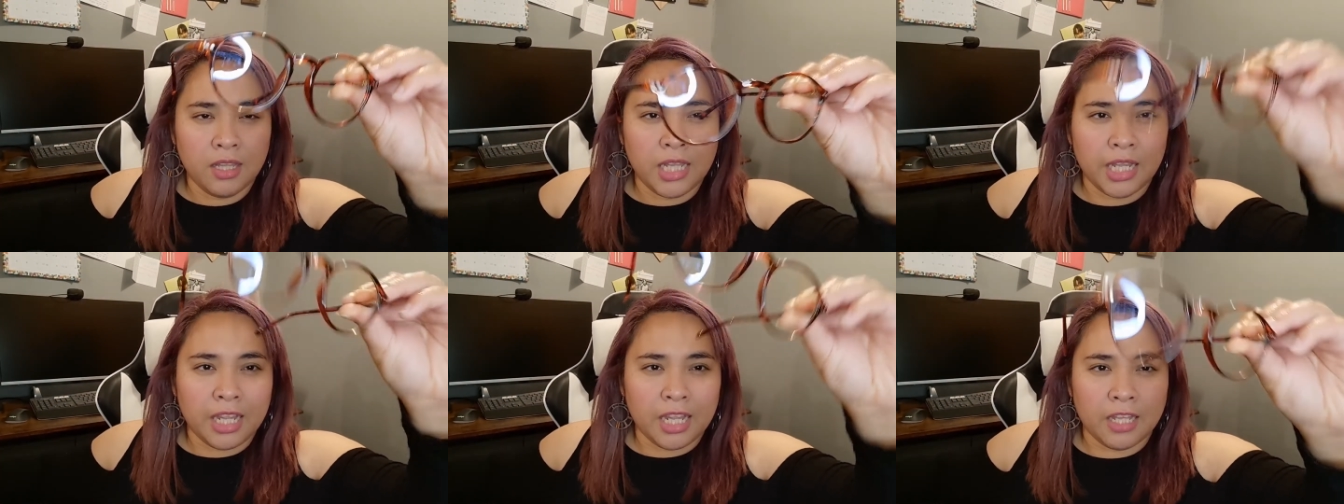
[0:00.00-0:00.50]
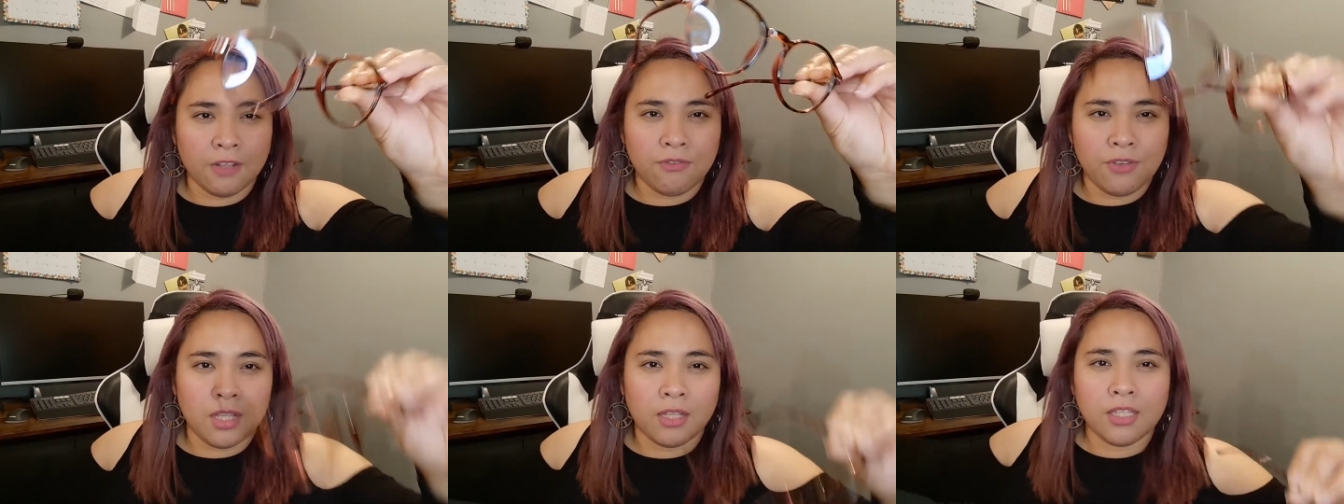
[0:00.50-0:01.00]
like I can
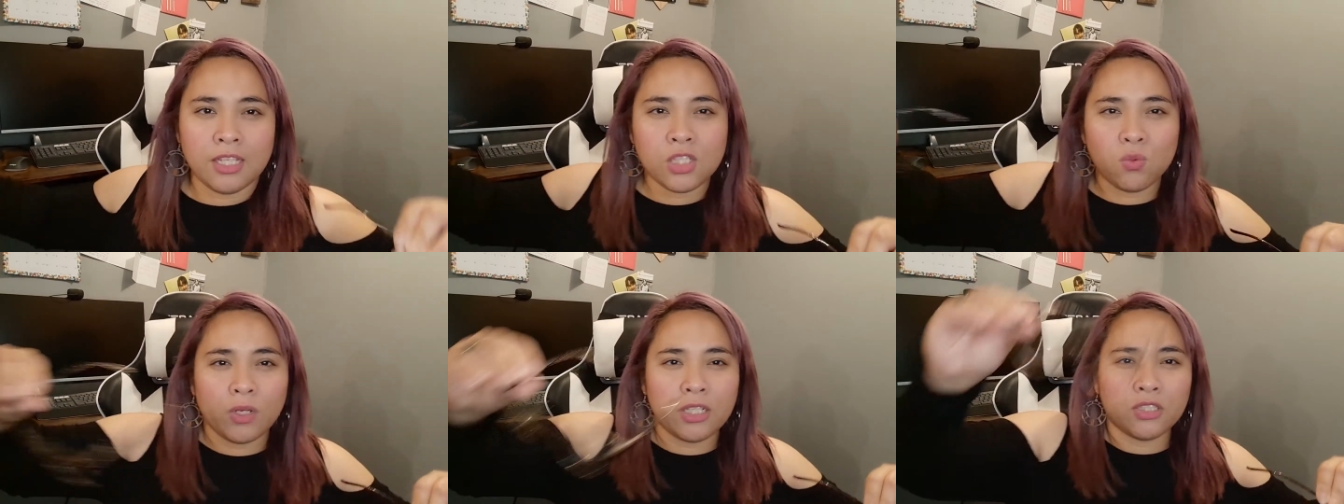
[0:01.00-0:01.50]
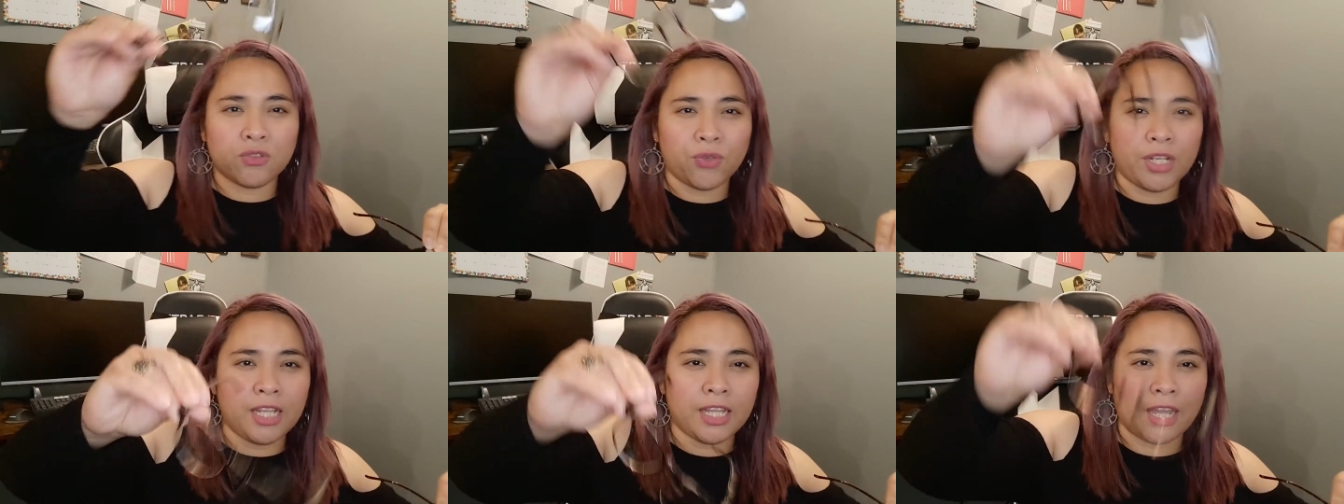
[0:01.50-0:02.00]
feel this one is
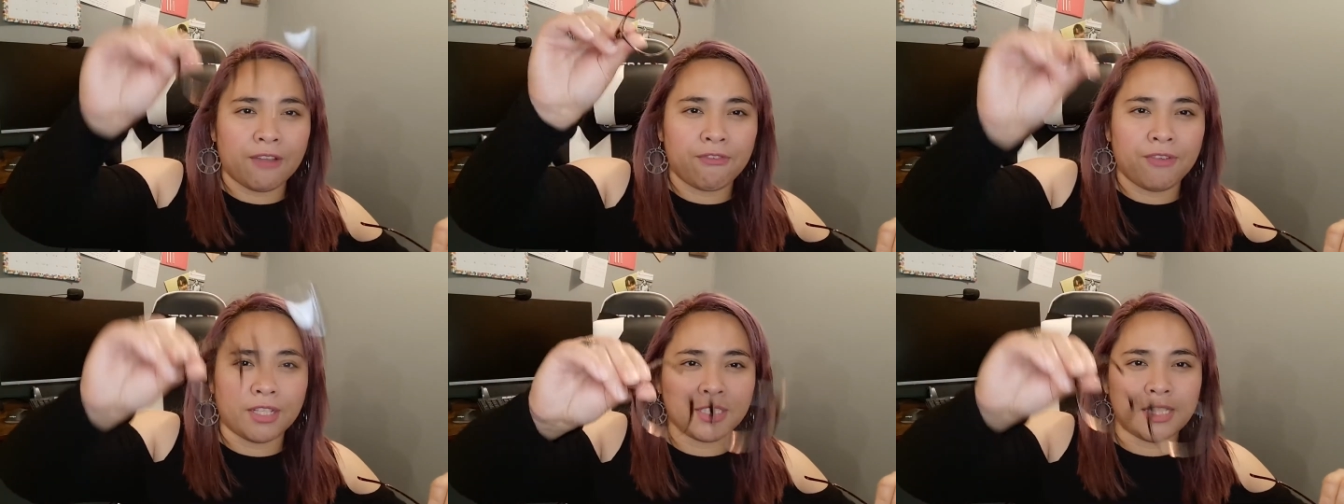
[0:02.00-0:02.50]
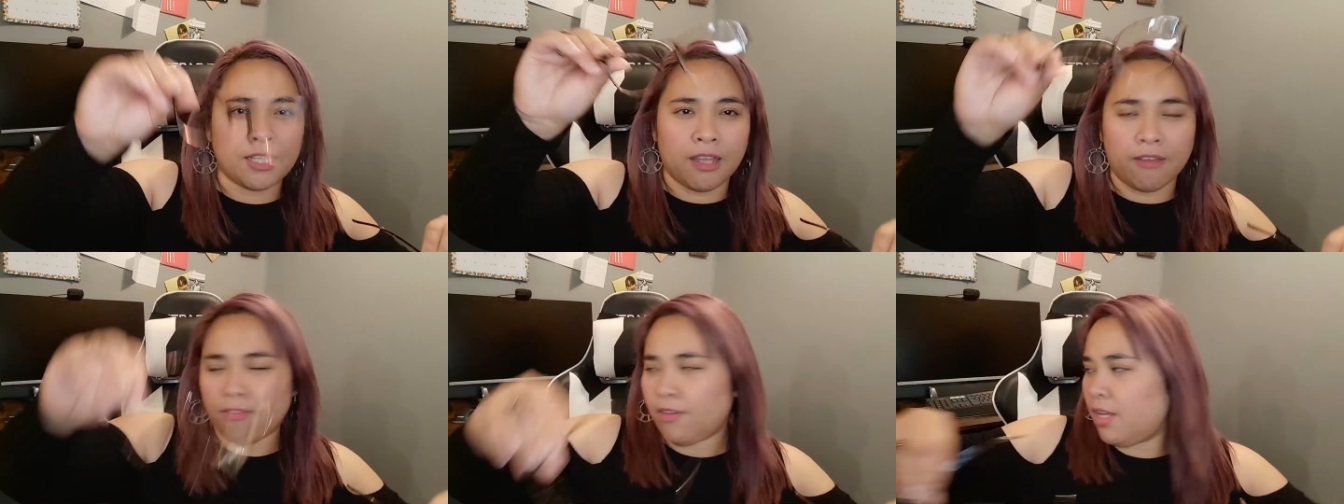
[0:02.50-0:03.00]
really like feels
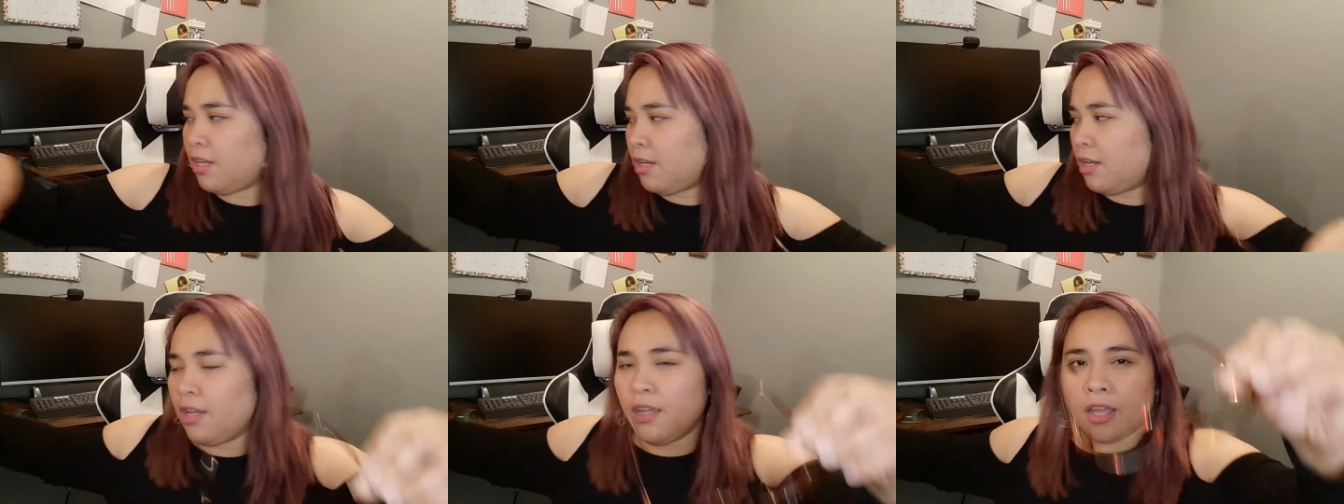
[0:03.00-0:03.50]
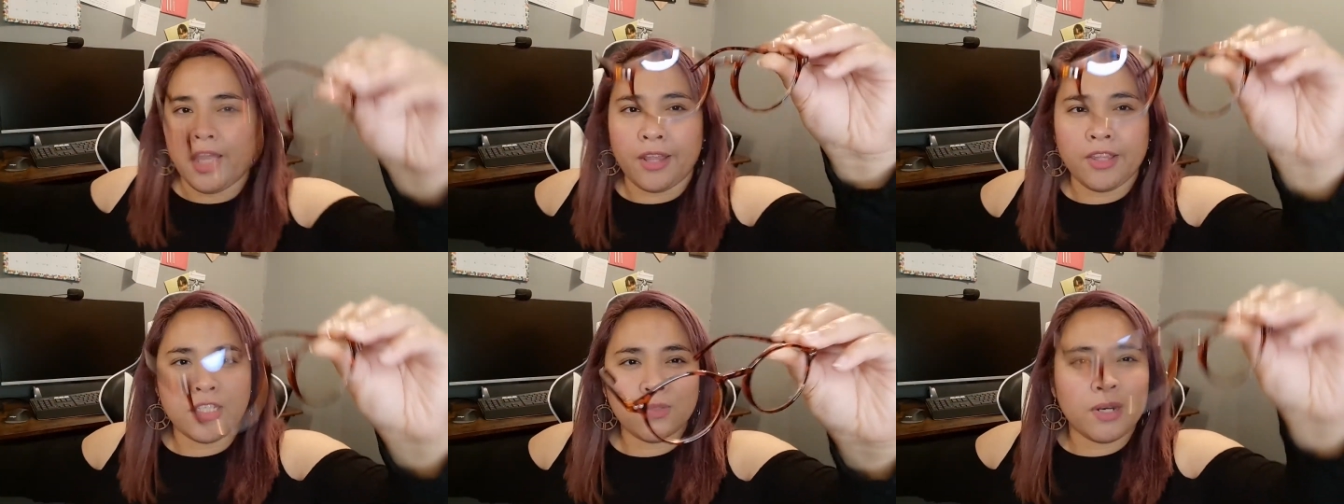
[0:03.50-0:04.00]
nothing
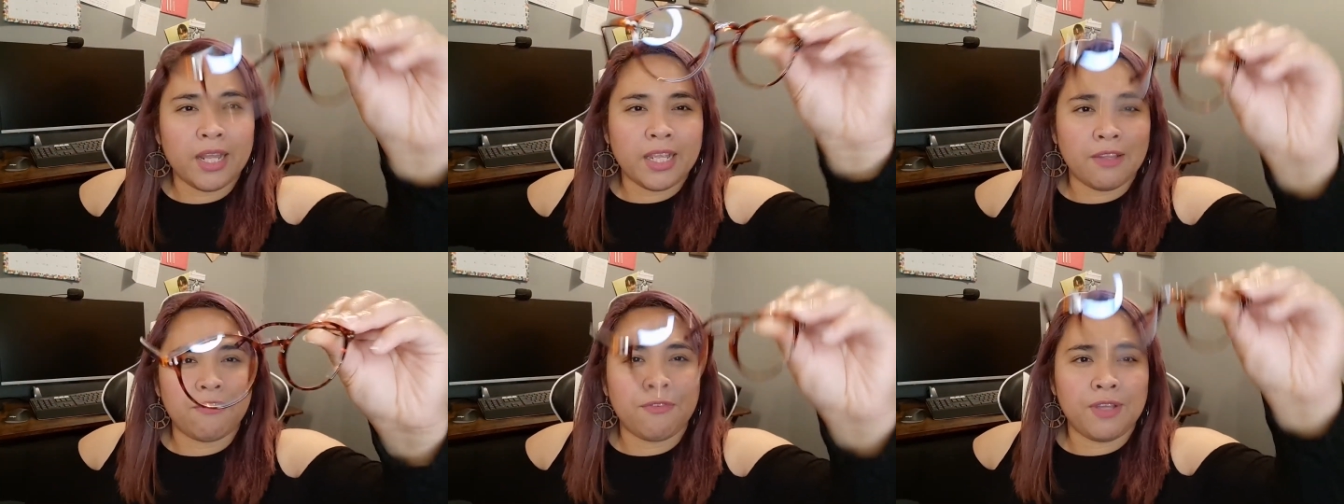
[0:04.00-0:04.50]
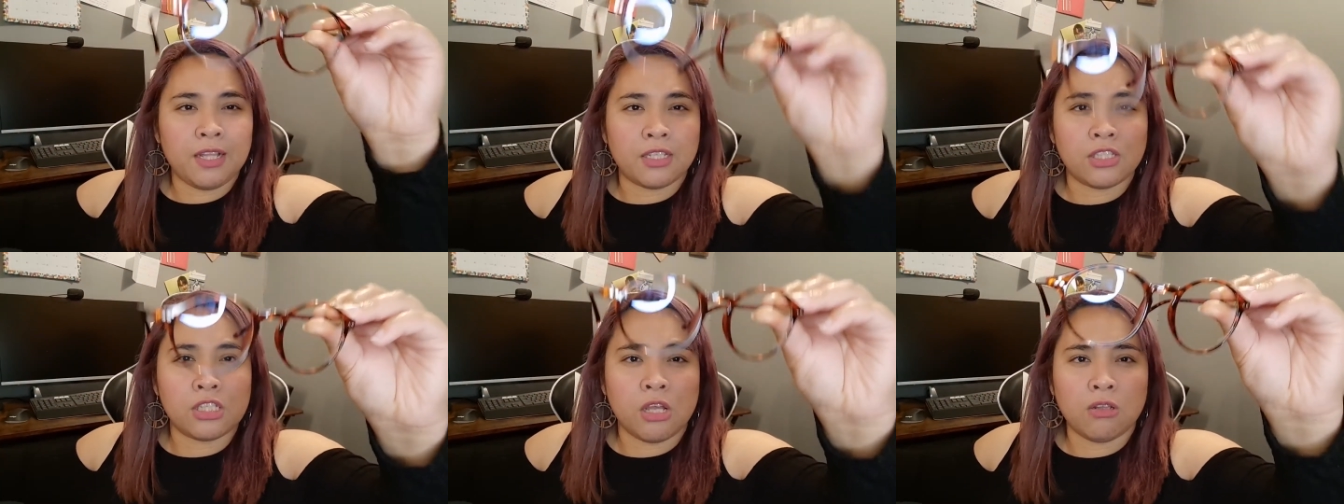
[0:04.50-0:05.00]
and this one I can feel a
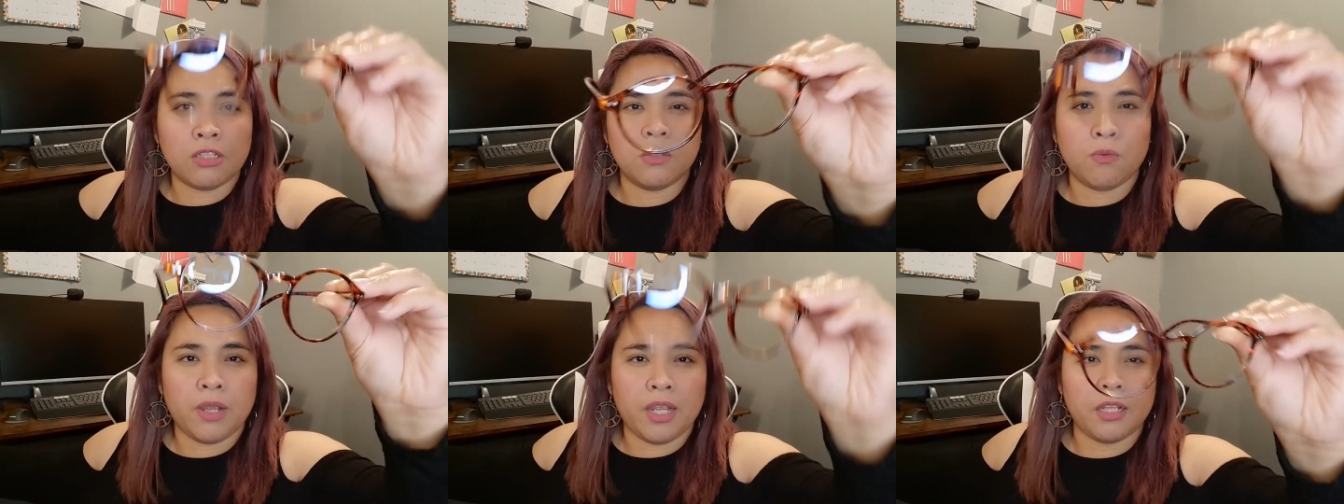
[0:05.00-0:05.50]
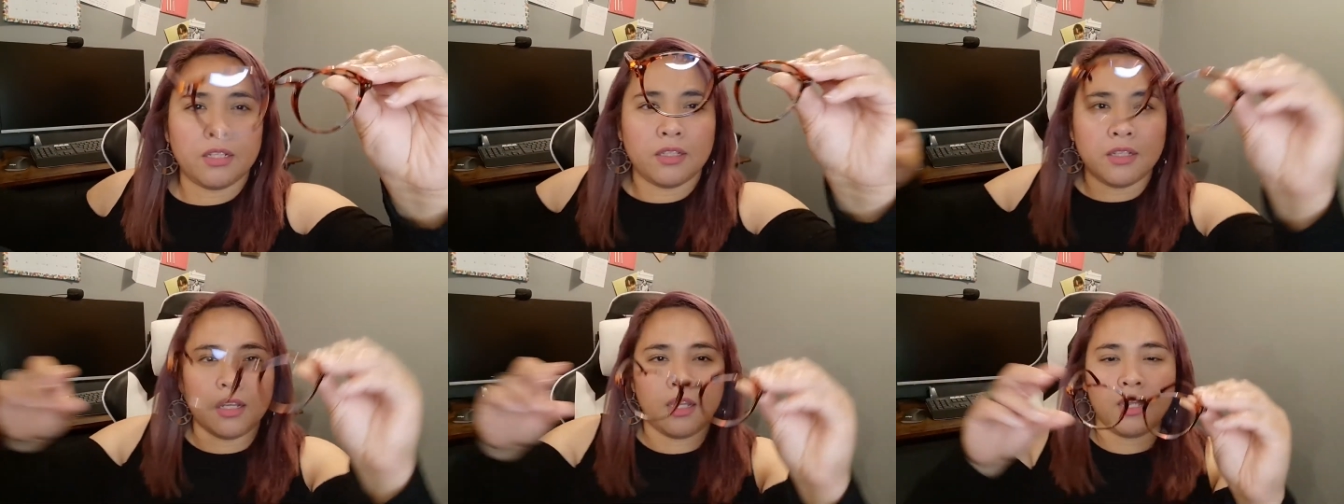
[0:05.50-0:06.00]
solid
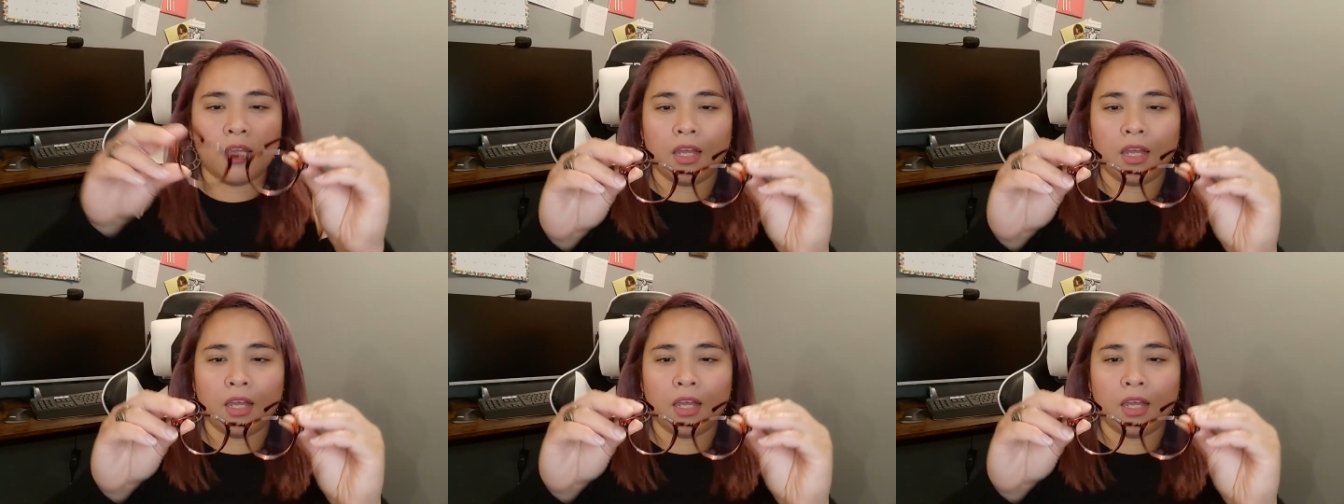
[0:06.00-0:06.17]
weight